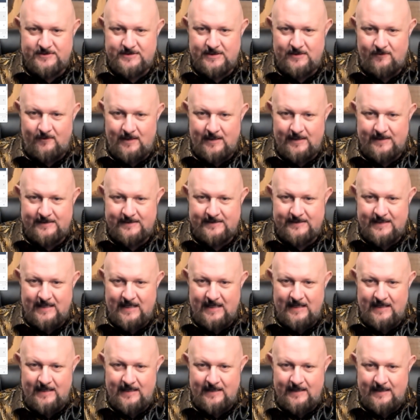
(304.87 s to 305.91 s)
the clock and
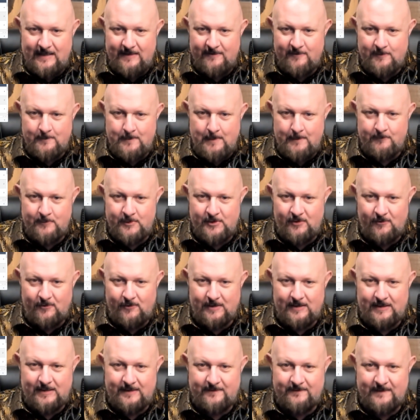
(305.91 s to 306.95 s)
I remember to look,